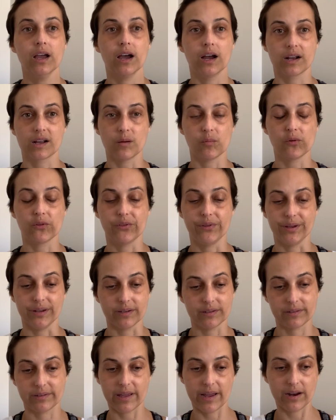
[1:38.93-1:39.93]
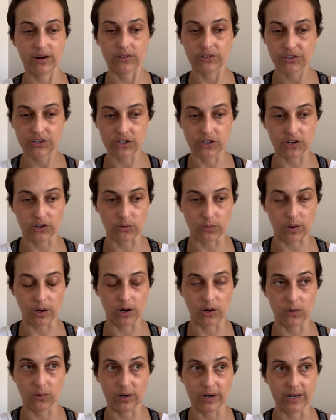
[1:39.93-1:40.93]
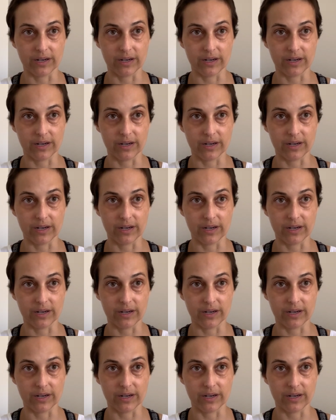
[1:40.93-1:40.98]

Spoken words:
a couple things, the hair is going to grow